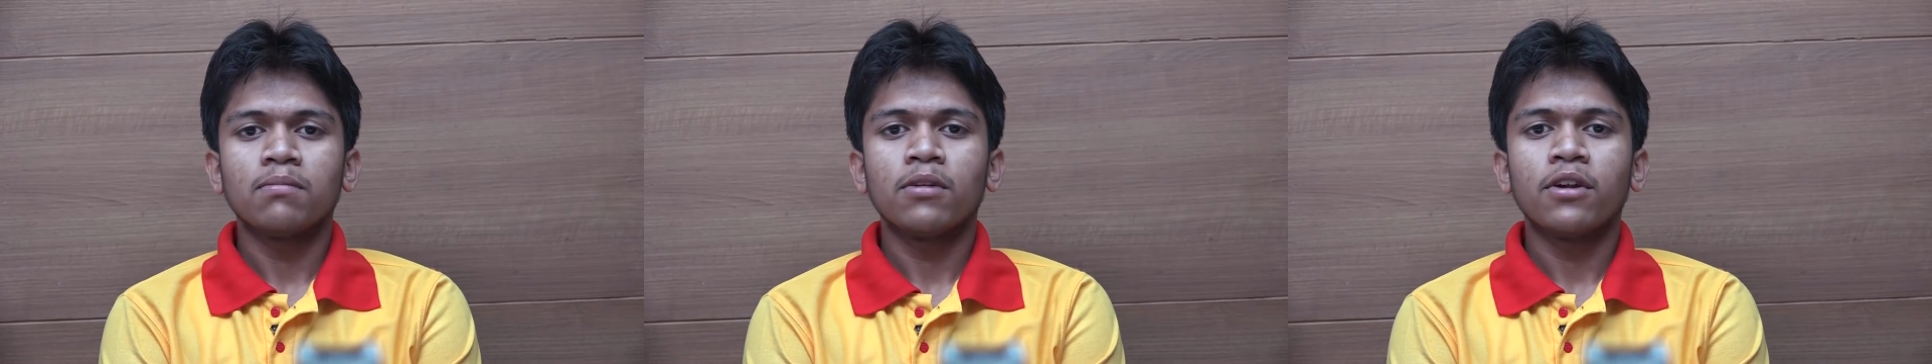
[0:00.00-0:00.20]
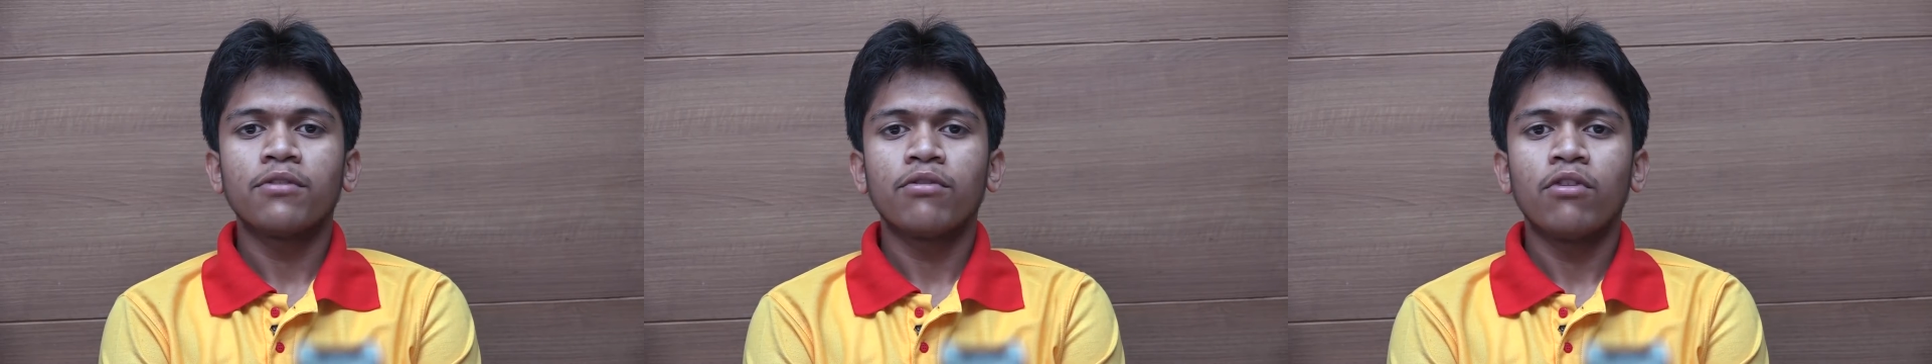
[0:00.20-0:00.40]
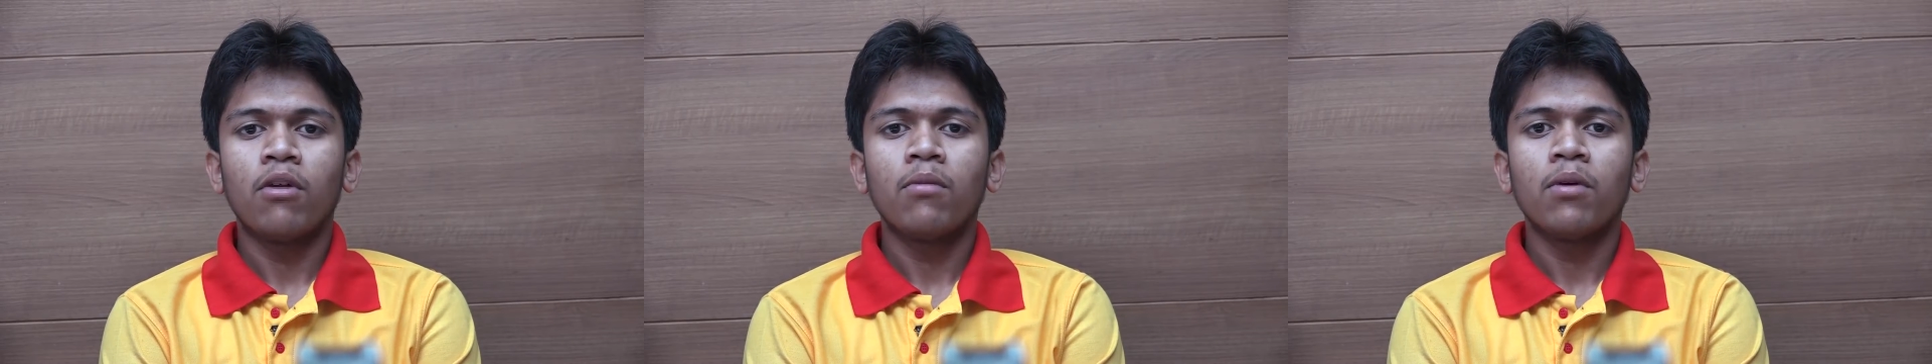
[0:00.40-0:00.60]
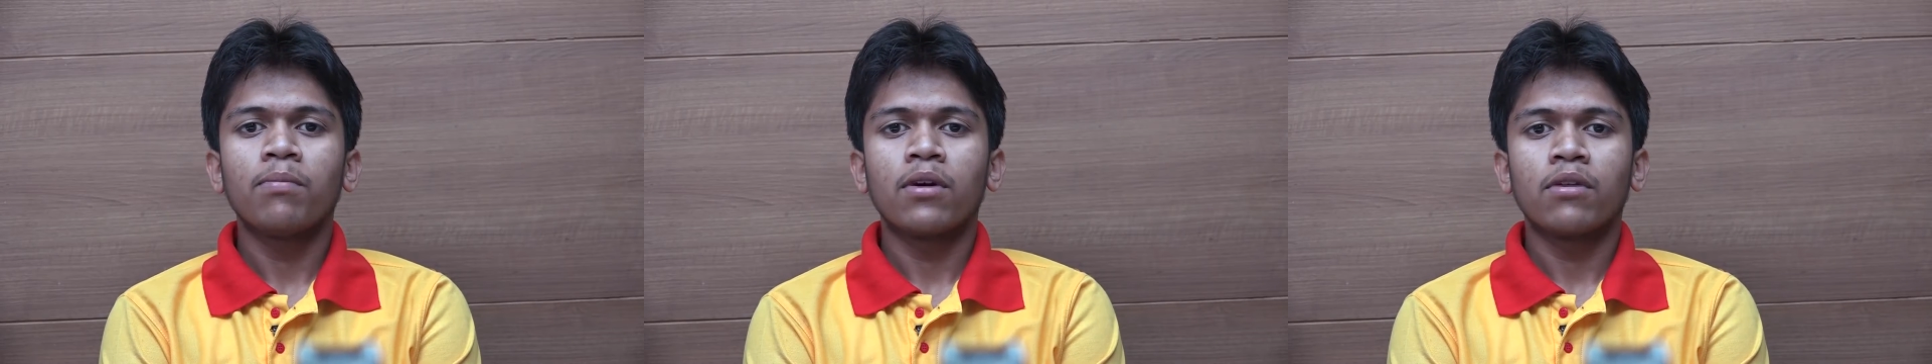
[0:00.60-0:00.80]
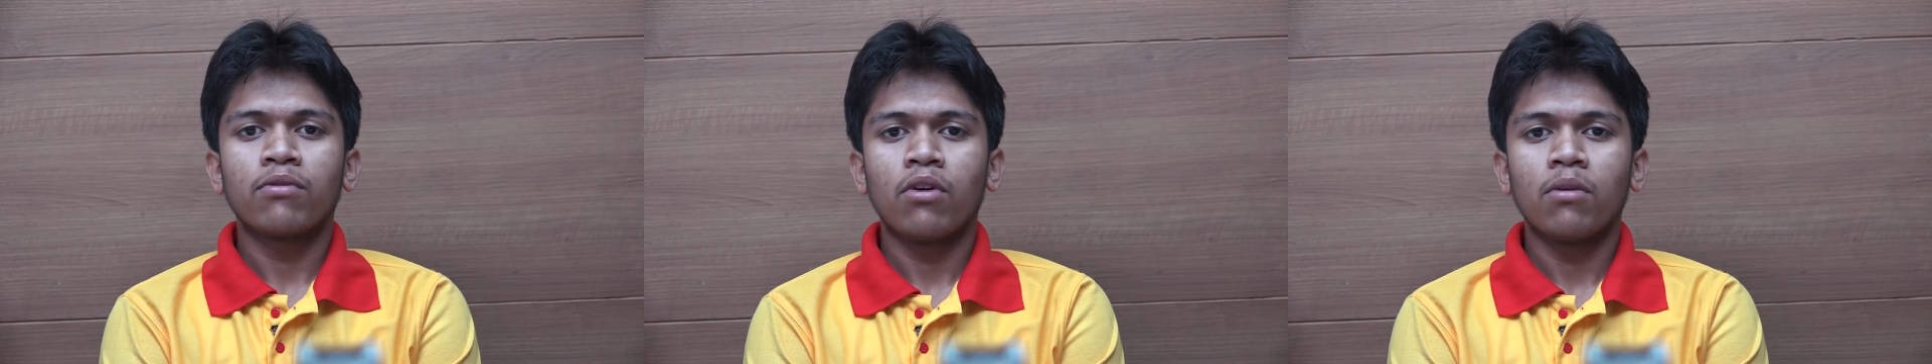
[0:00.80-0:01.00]
platform of
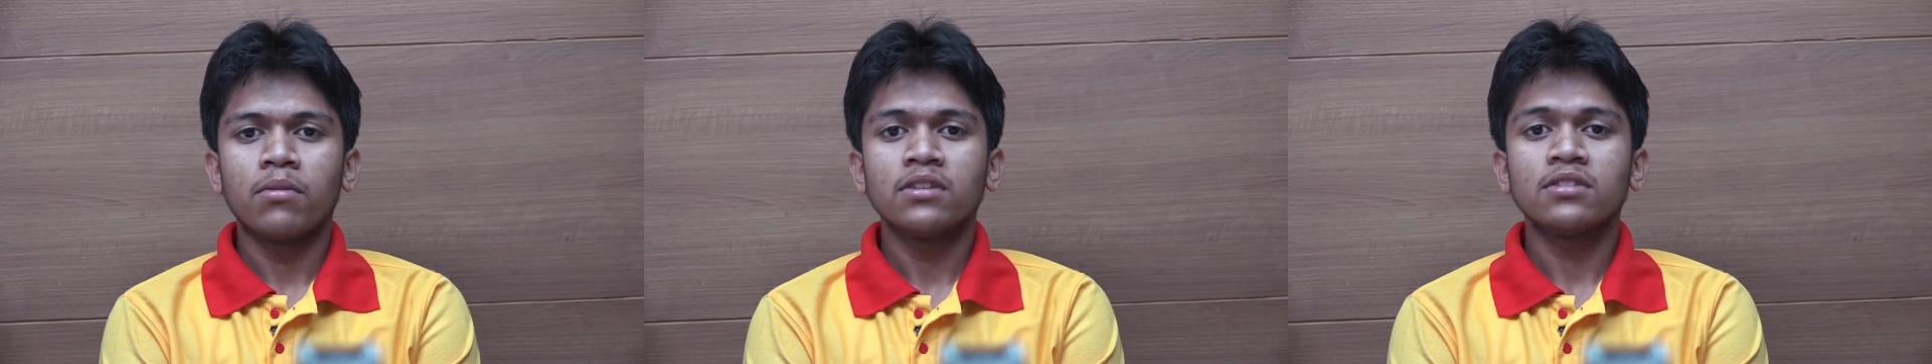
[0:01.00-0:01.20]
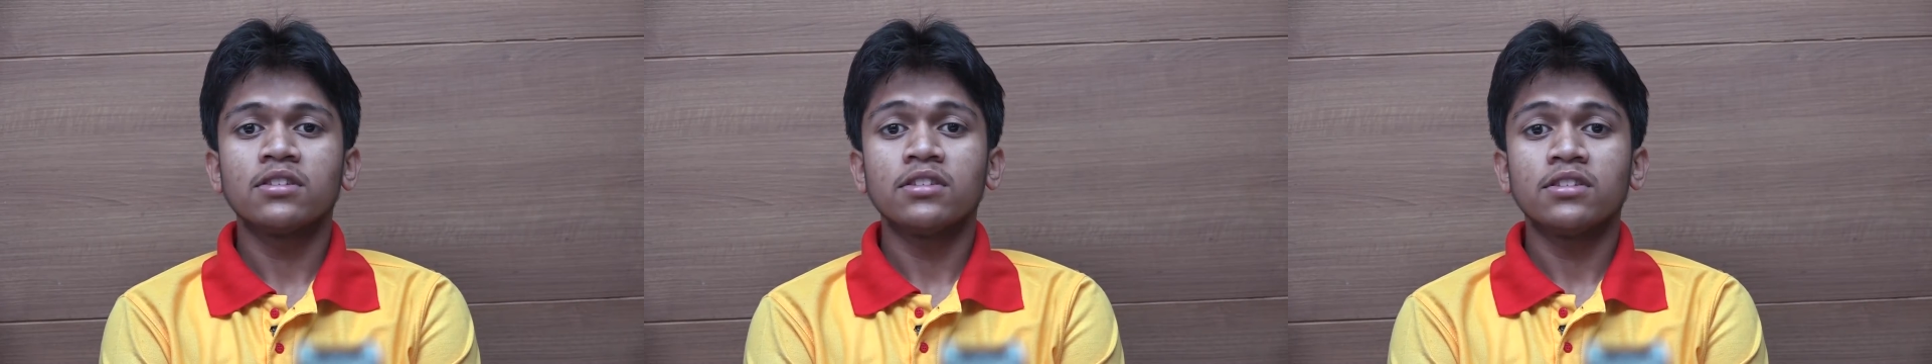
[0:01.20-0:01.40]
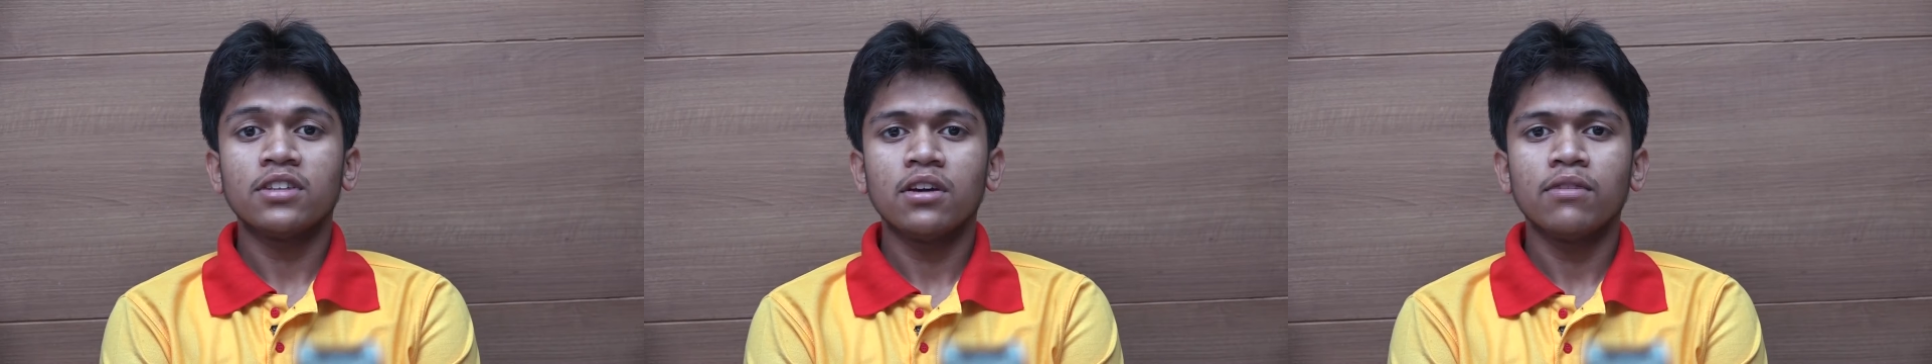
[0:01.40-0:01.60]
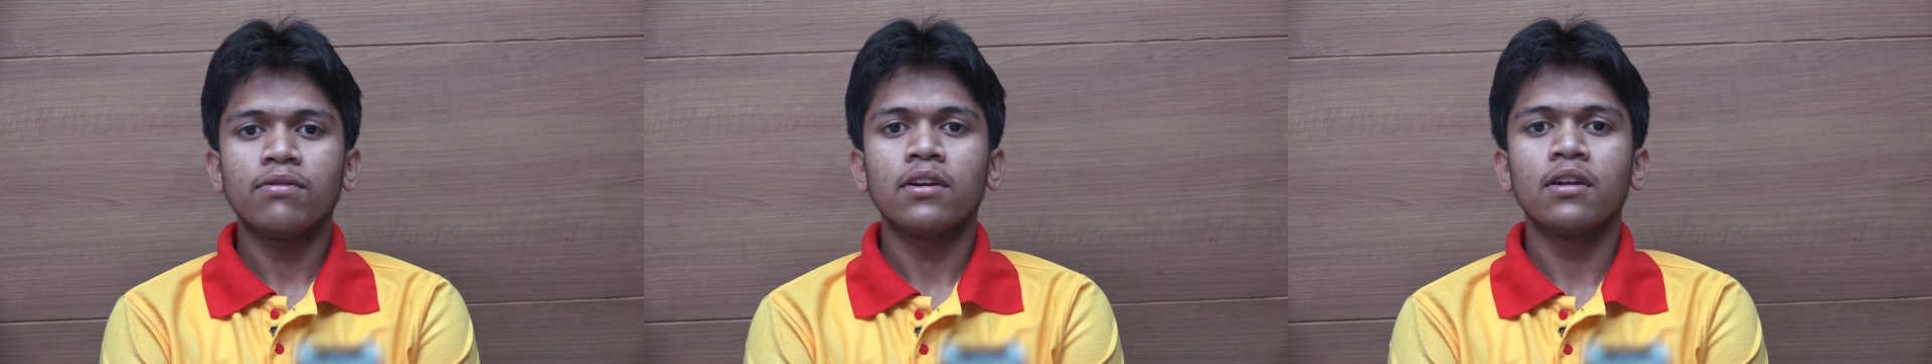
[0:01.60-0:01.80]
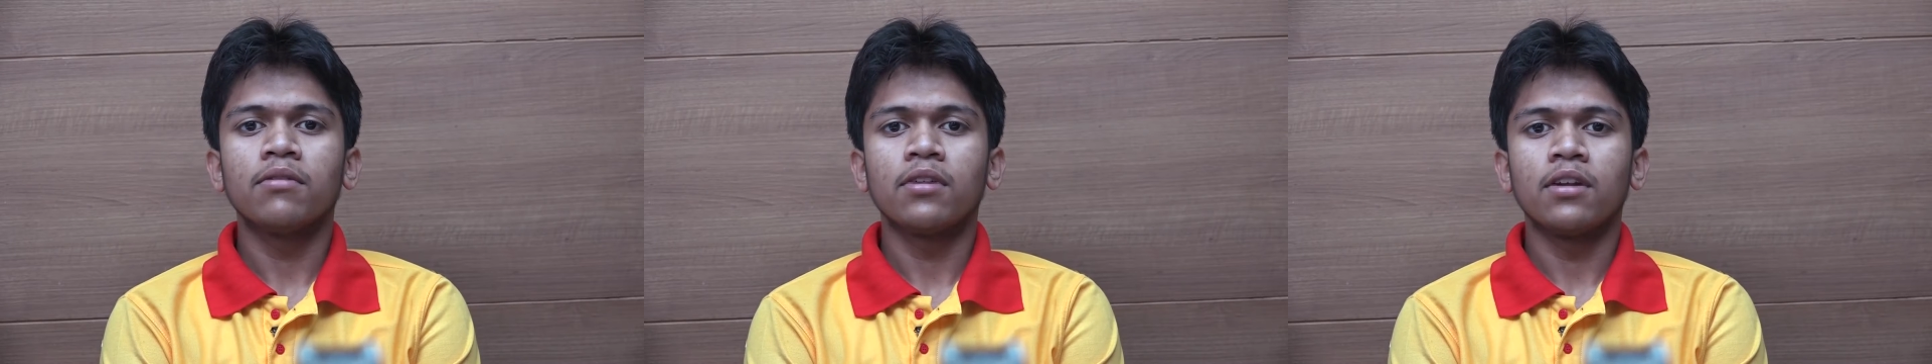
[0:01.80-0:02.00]
performance in tough
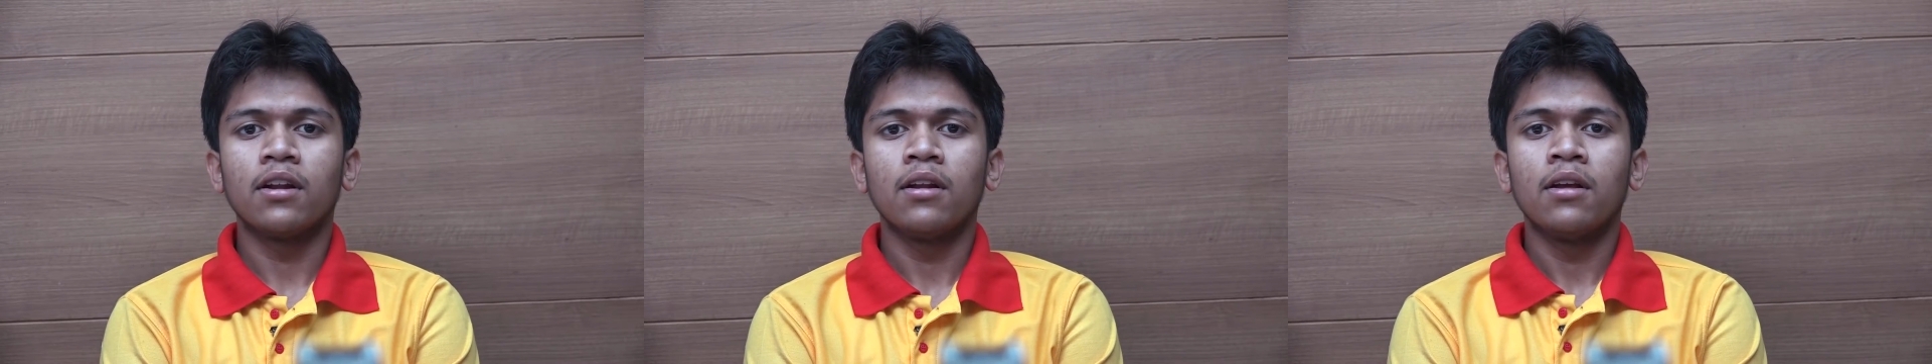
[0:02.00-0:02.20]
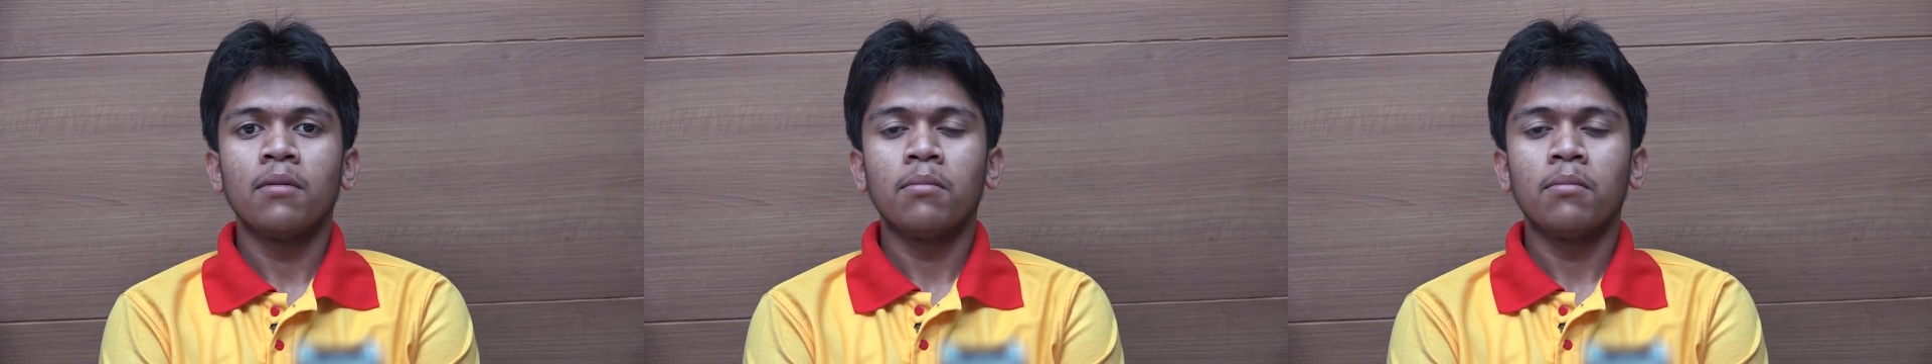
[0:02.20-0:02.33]
level,